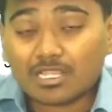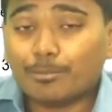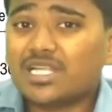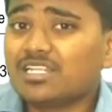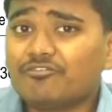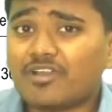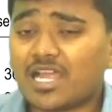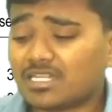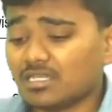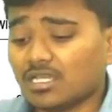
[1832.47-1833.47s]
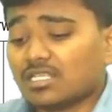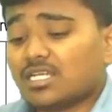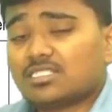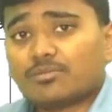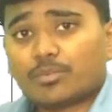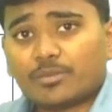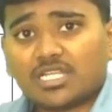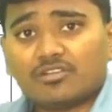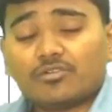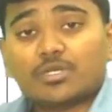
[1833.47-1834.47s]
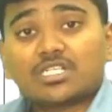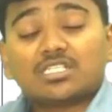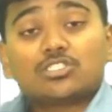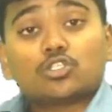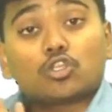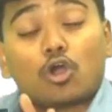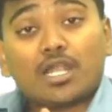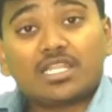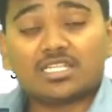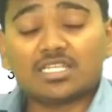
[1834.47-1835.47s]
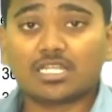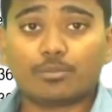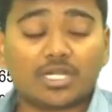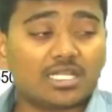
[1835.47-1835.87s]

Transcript: But in fact, that supplementary information is not integral part,